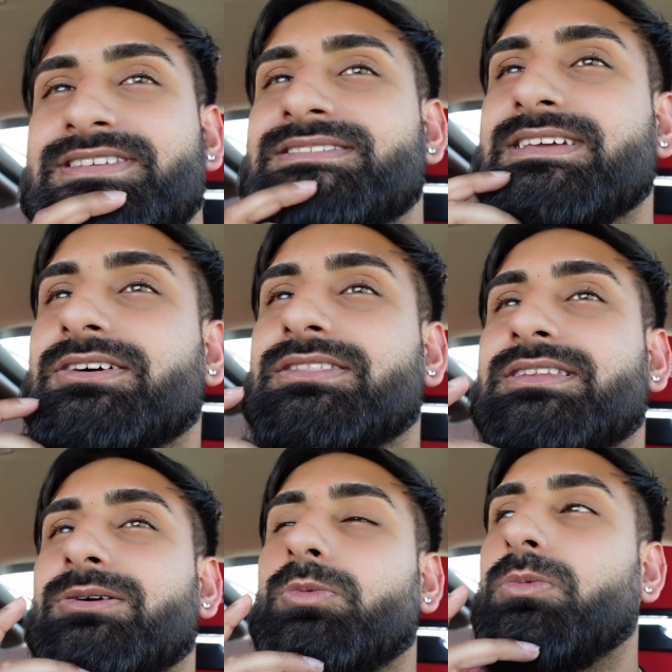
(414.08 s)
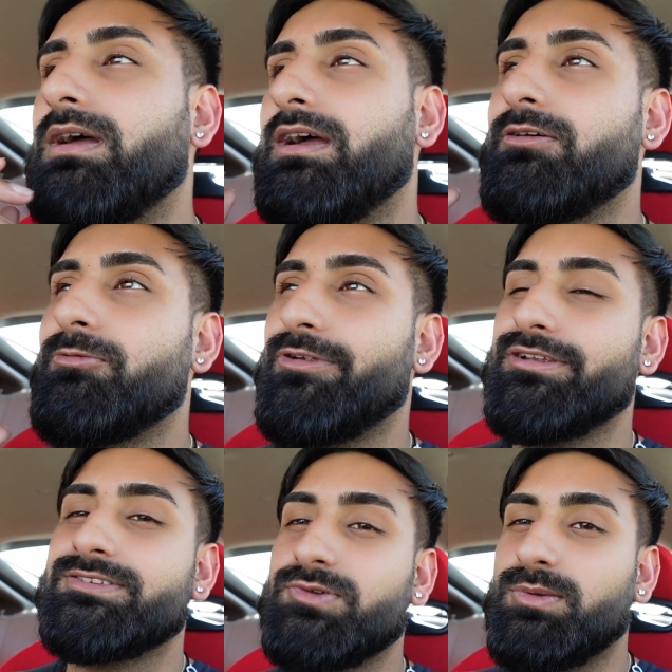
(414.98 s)
since I got the rear
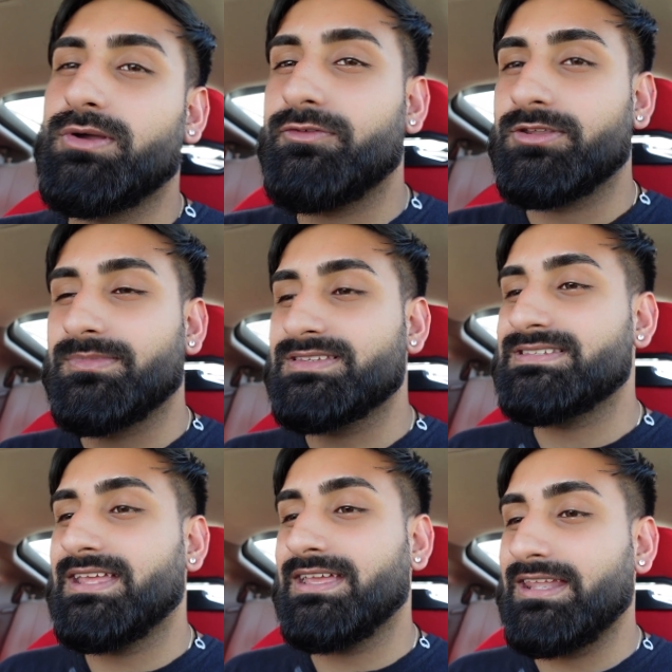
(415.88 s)
sway bar for the Mustang,